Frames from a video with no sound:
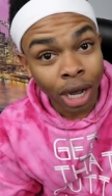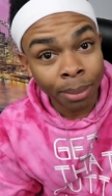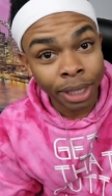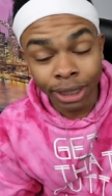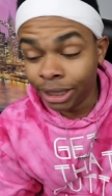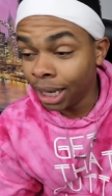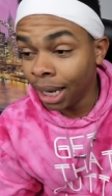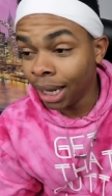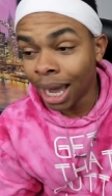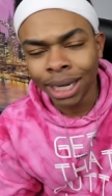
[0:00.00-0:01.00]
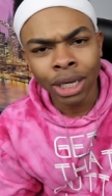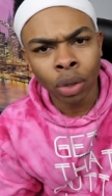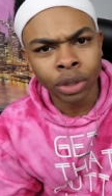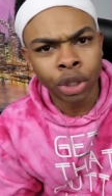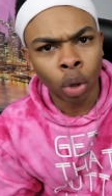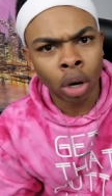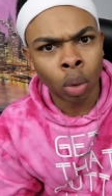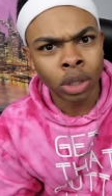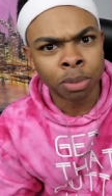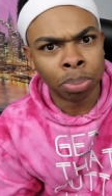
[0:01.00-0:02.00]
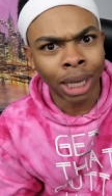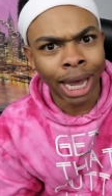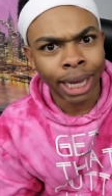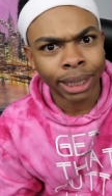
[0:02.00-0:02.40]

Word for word: I mean, dang, I know Dora was black.